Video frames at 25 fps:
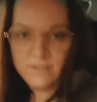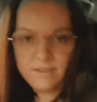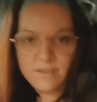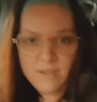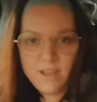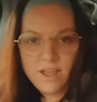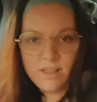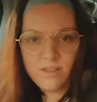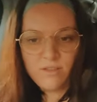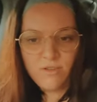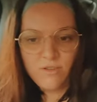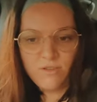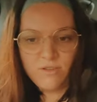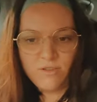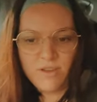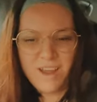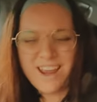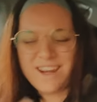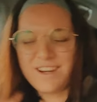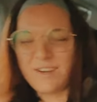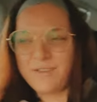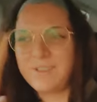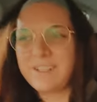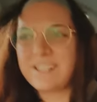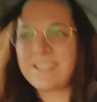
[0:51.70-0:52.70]
hello. I
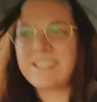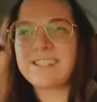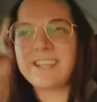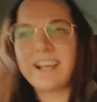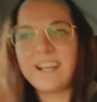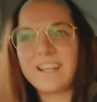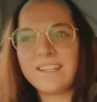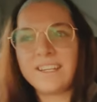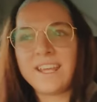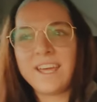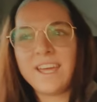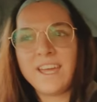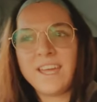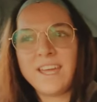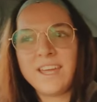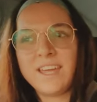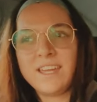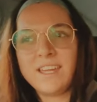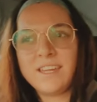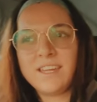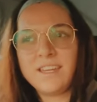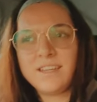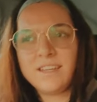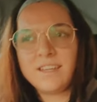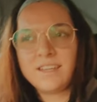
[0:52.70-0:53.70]
know it's
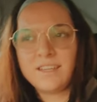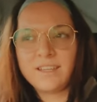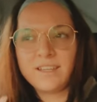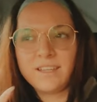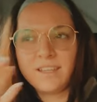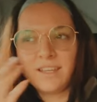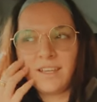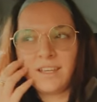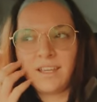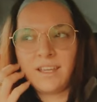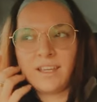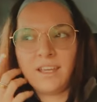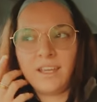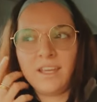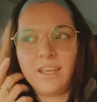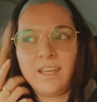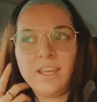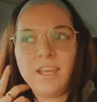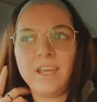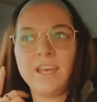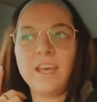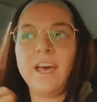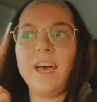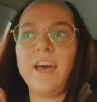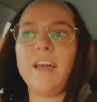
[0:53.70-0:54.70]
Sunday.
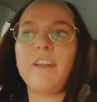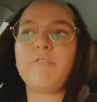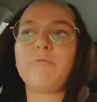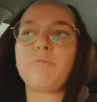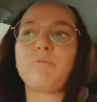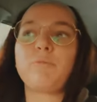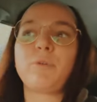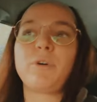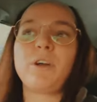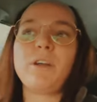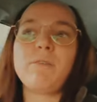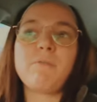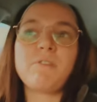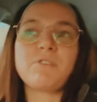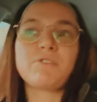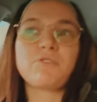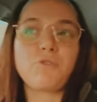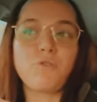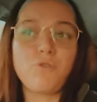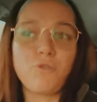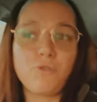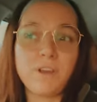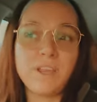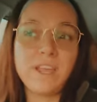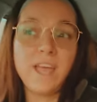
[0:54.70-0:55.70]
And I've pretty much
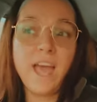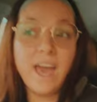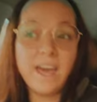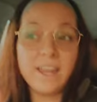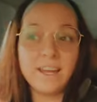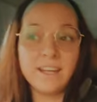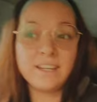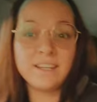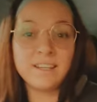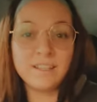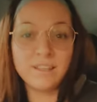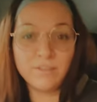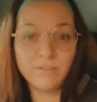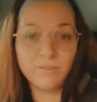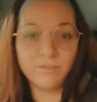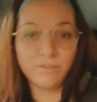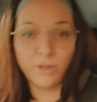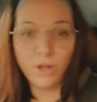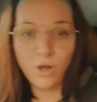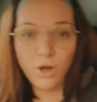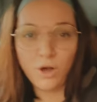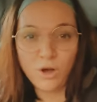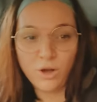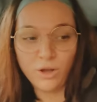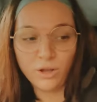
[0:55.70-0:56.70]
already edited the
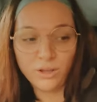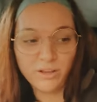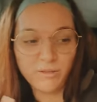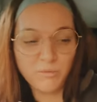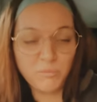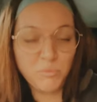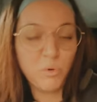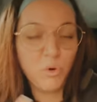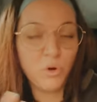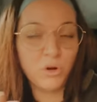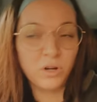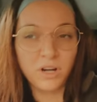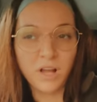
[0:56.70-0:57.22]
vlog, I've put it